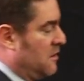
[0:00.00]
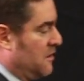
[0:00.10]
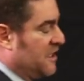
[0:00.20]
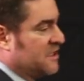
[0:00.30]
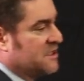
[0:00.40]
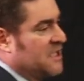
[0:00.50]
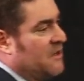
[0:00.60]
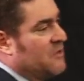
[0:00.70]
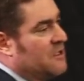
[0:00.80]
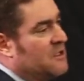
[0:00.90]
Nick
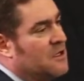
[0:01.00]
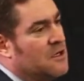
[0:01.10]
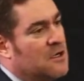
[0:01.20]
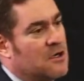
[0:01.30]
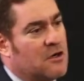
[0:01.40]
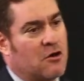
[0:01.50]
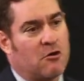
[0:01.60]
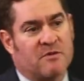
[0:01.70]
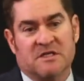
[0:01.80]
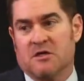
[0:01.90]
Saban,
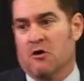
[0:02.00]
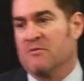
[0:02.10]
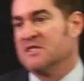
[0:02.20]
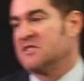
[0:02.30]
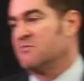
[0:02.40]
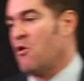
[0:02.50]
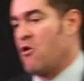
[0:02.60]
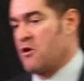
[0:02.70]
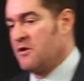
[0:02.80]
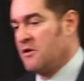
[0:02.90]
Kirby, Kirby
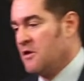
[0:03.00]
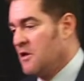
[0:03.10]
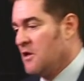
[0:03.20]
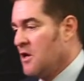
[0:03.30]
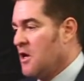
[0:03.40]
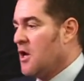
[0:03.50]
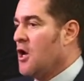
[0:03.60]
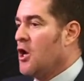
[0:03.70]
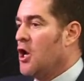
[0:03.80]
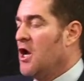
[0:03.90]
Smart,
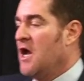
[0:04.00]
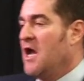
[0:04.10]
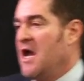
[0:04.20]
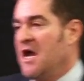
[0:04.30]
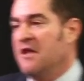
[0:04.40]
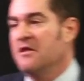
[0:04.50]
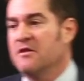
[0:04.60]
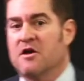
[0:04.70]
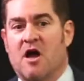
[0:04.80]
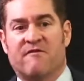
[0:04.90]
uh, and
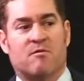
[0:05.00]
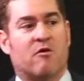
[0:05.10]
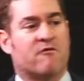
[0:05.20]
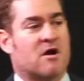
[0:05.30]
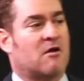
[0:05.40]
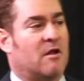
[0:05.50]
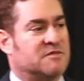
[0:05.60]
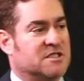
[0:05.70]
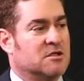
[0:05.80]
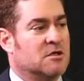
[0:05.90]
the guy from over at
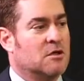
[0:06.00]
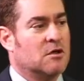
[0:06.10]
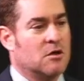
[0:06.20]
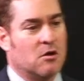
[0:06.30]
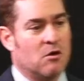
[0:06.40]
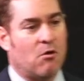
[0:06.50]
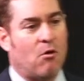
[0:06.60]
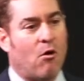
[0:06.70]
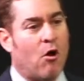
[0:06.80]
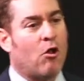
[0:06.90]
Clemson
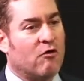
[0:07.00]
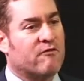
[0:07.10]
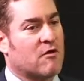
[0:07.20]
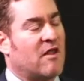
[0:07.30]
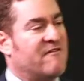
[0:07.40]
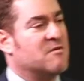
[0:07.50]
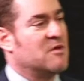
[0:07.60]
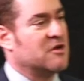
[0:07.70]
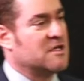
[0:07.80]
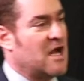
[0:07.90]
all over $11
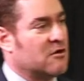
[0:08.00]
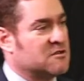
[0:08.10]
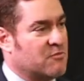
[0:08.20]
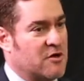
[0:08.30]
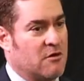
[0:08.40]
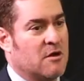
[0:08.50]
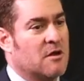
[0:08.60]
million per year.